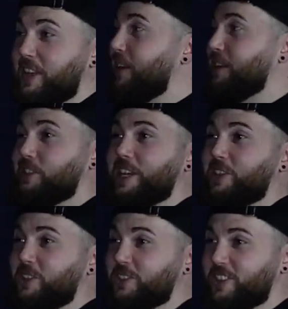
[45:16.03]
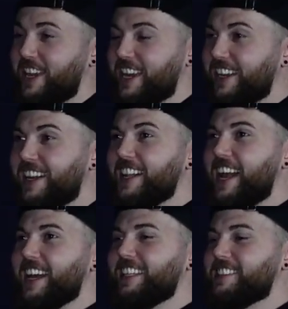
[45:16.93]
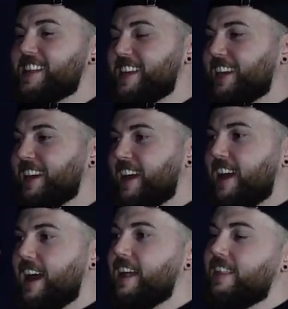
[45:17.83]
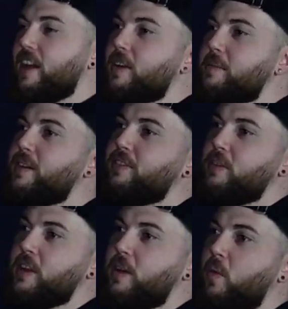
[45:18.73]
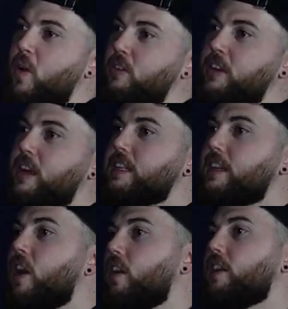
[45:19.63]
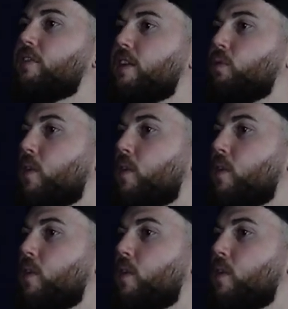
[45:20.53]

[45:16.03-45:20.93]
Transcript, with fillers: to this day, like six years later, and he's like, they hurt my feet when I'm walking. And I was like, they hurt